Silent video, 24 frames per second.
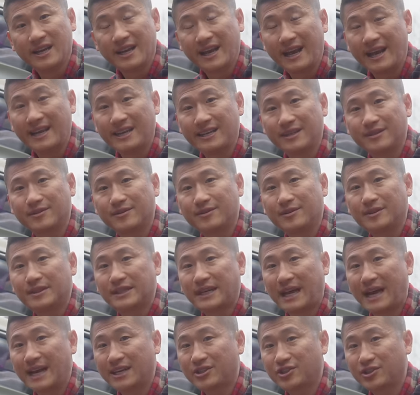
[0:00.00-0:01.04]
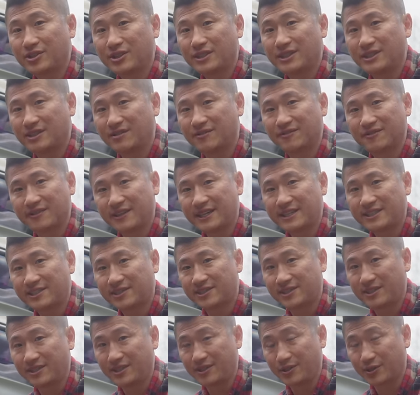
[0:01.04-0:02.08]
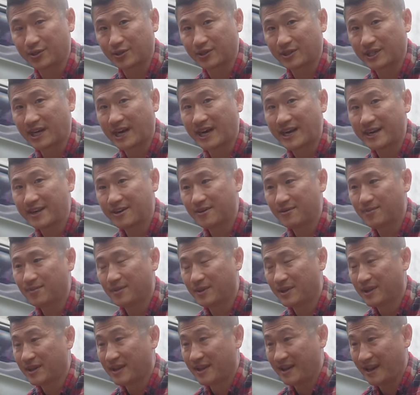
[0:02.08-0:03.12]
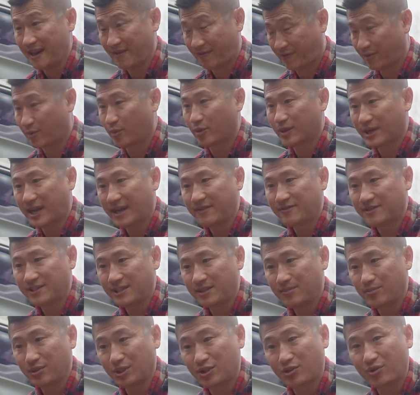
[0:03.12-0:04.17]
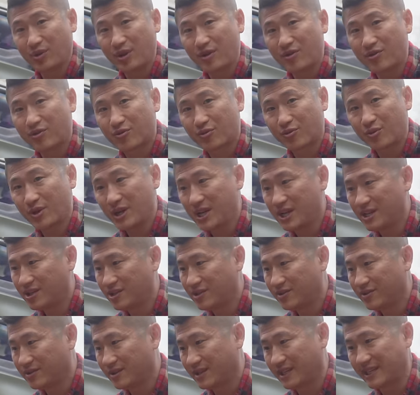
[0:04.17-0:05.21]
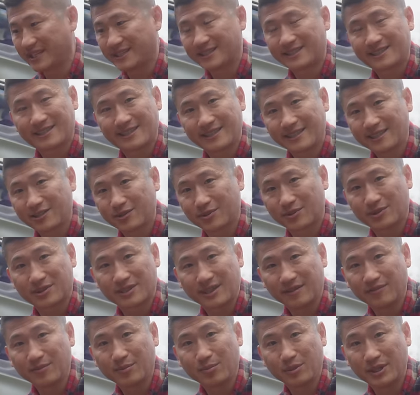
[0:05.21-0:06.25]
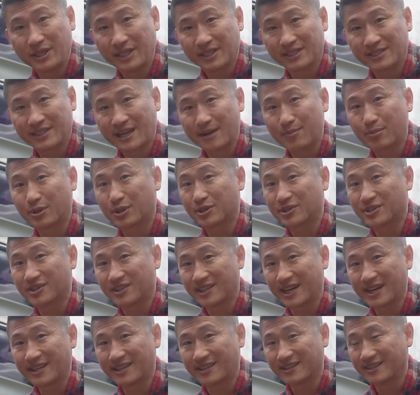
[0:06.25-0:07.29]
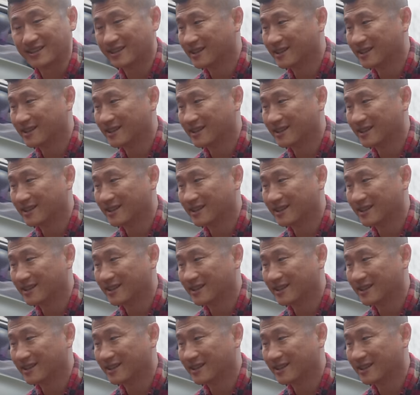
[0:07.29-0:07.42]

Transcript: and it actually deflates your tire. And from what I've seen, between 3 to like 6 or 7 PSI per second.